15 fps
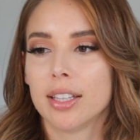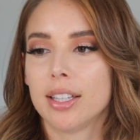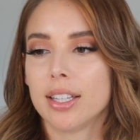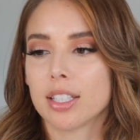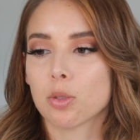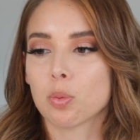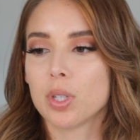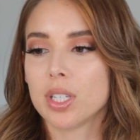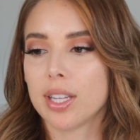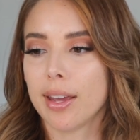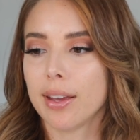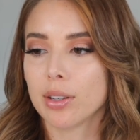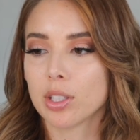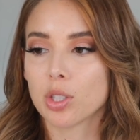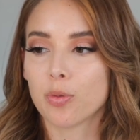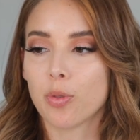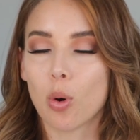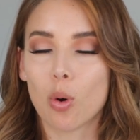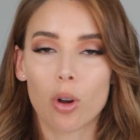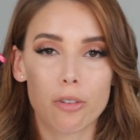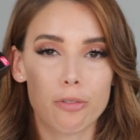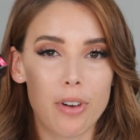This retails
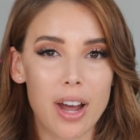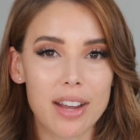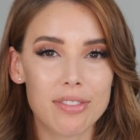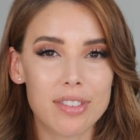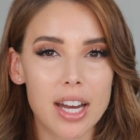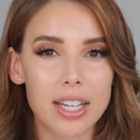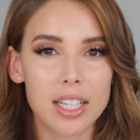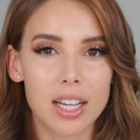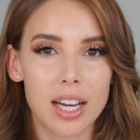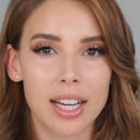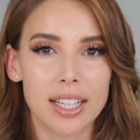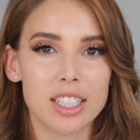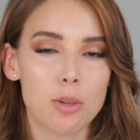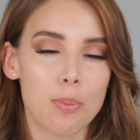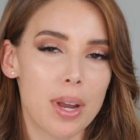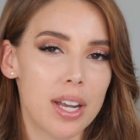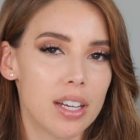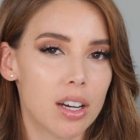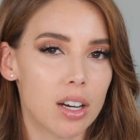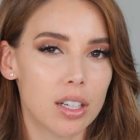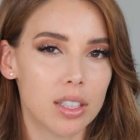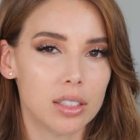for $5.99
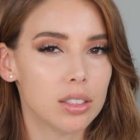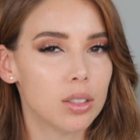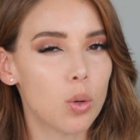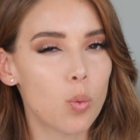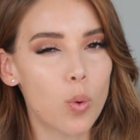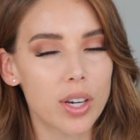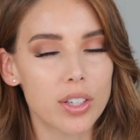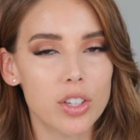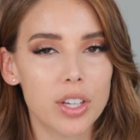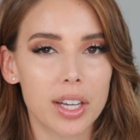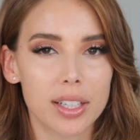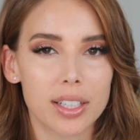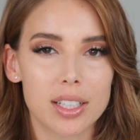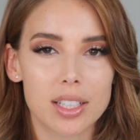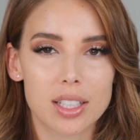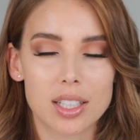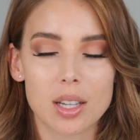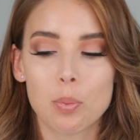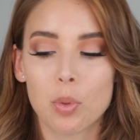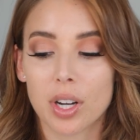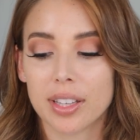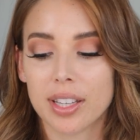depending on where you get it. It's
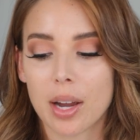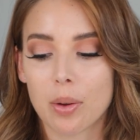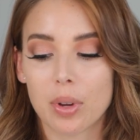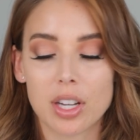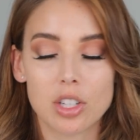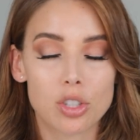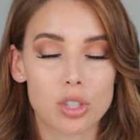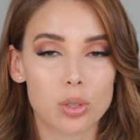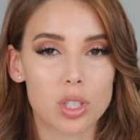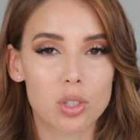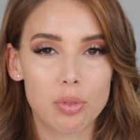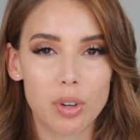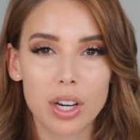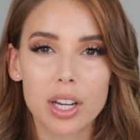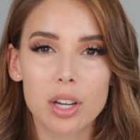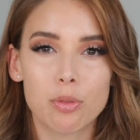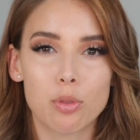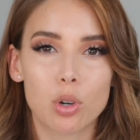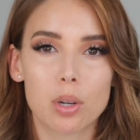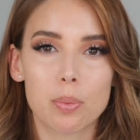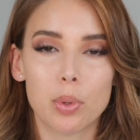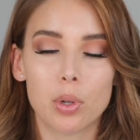somewhere in that range, so it's very
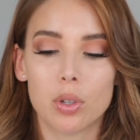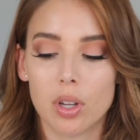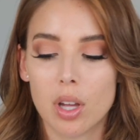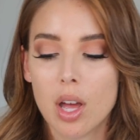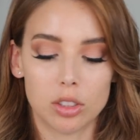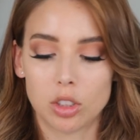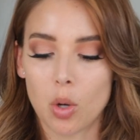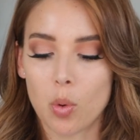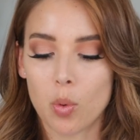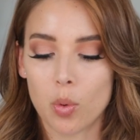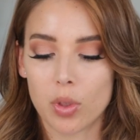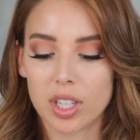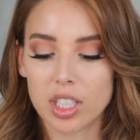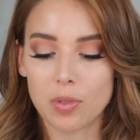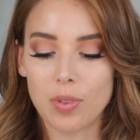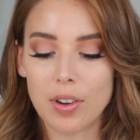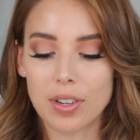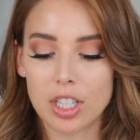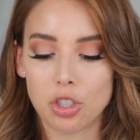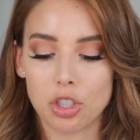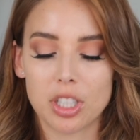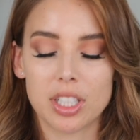affordable. So this
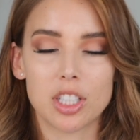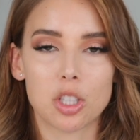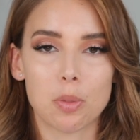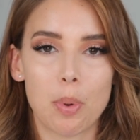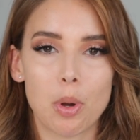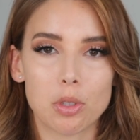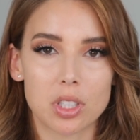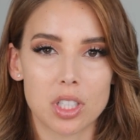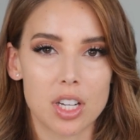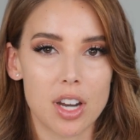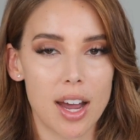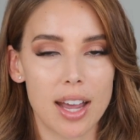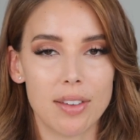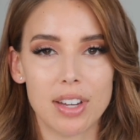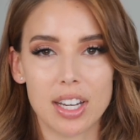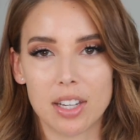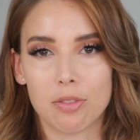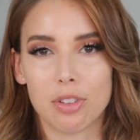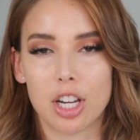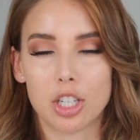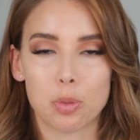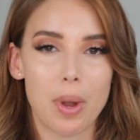foundation is supposed to not have any
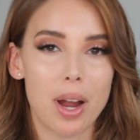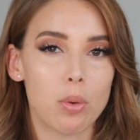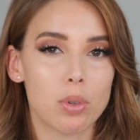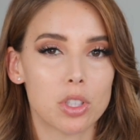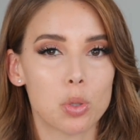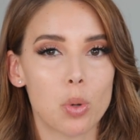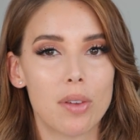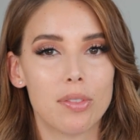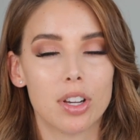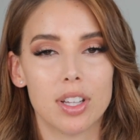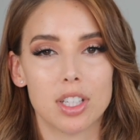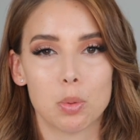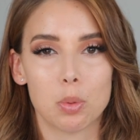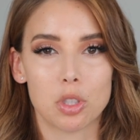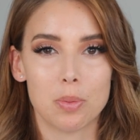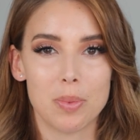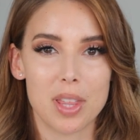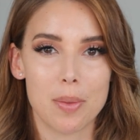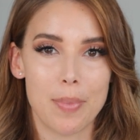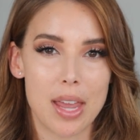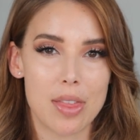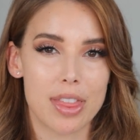flashback whatsoever. That's supposed to be
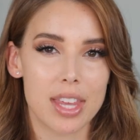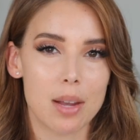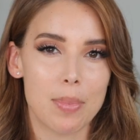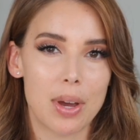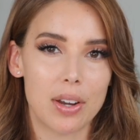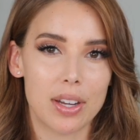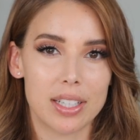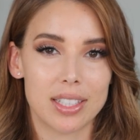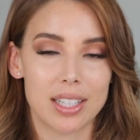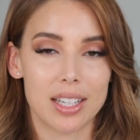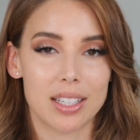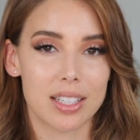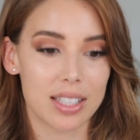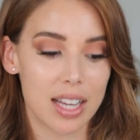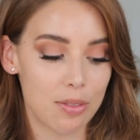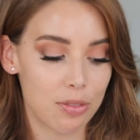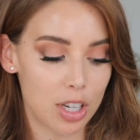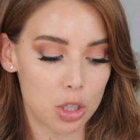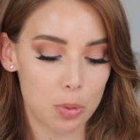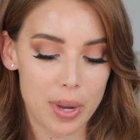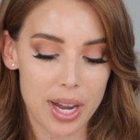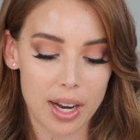the main thing about it is that it doesn't have
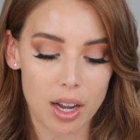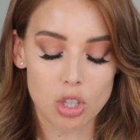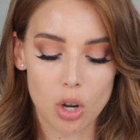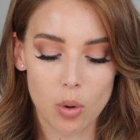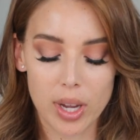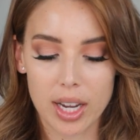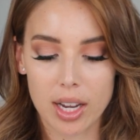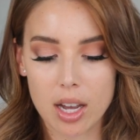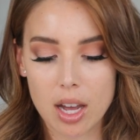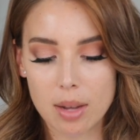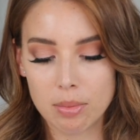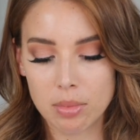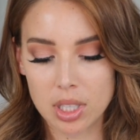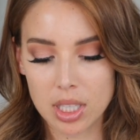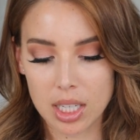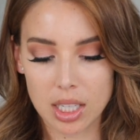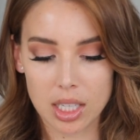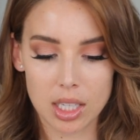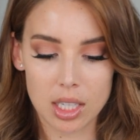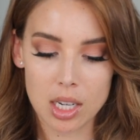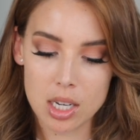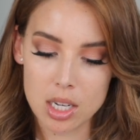flashback. So it comes
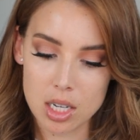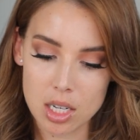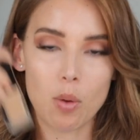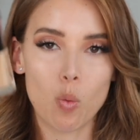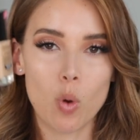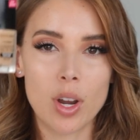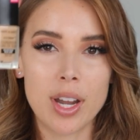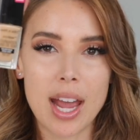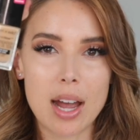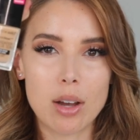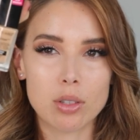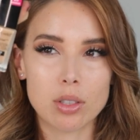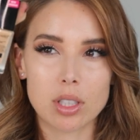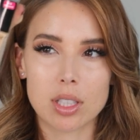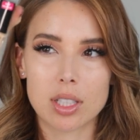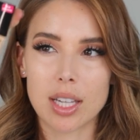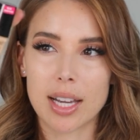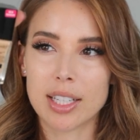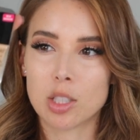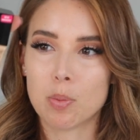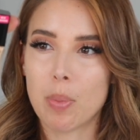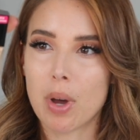in a one ounce
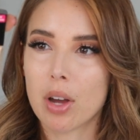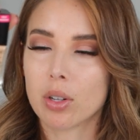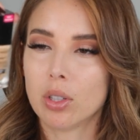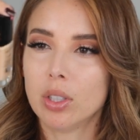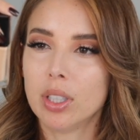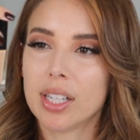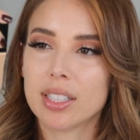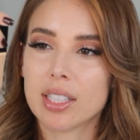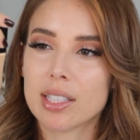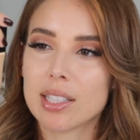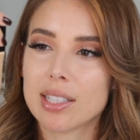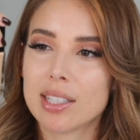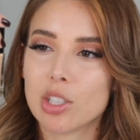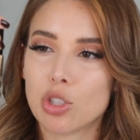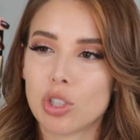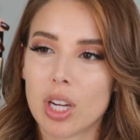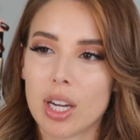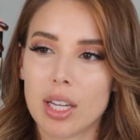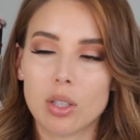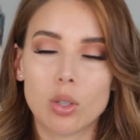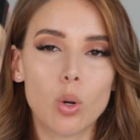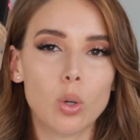size bottle and this is the
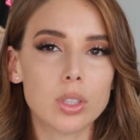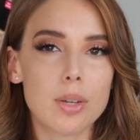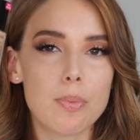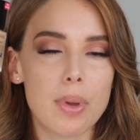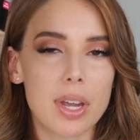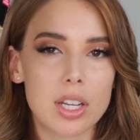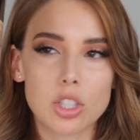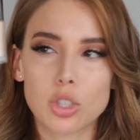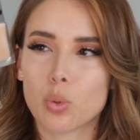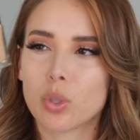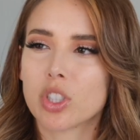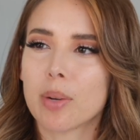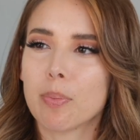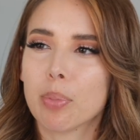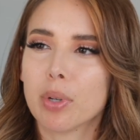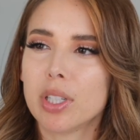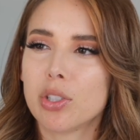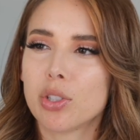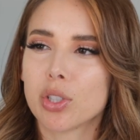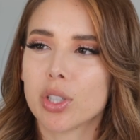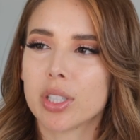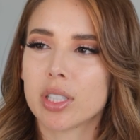shade Golden Beige, which I'm pretty
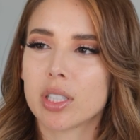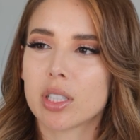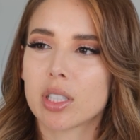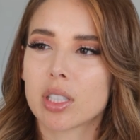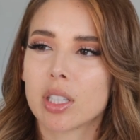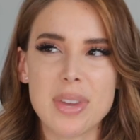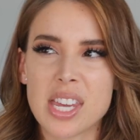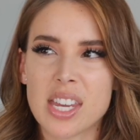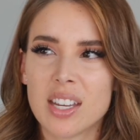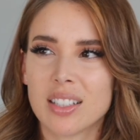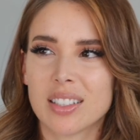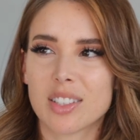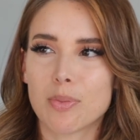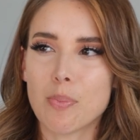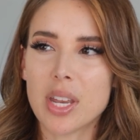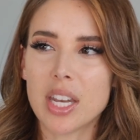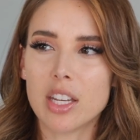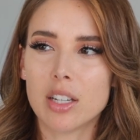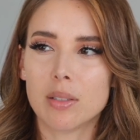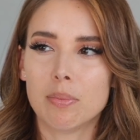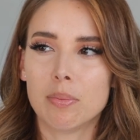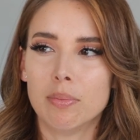sure is me. It's
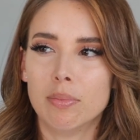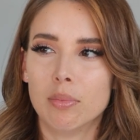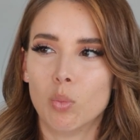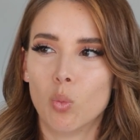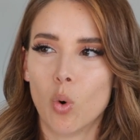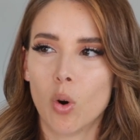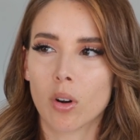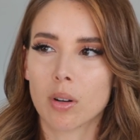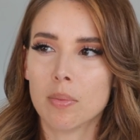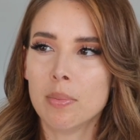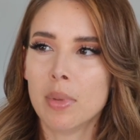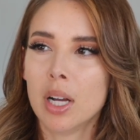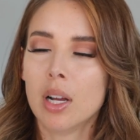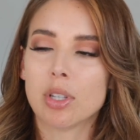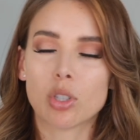medium warm.